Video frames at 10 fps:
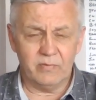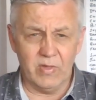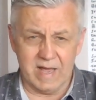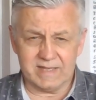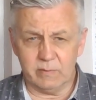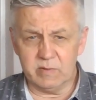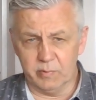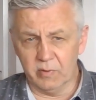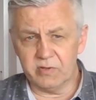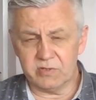that's how his
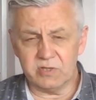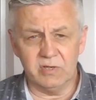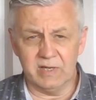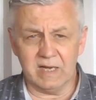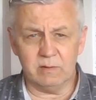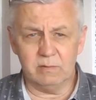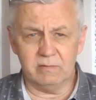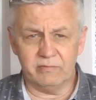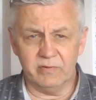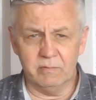brothers turned out,
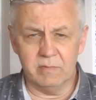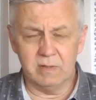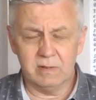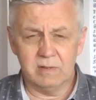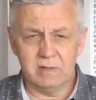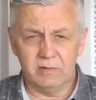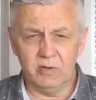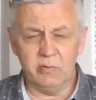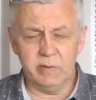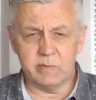from
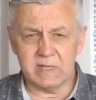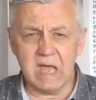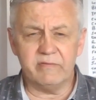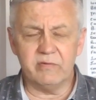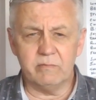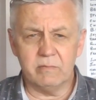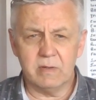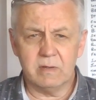knowing he was gay from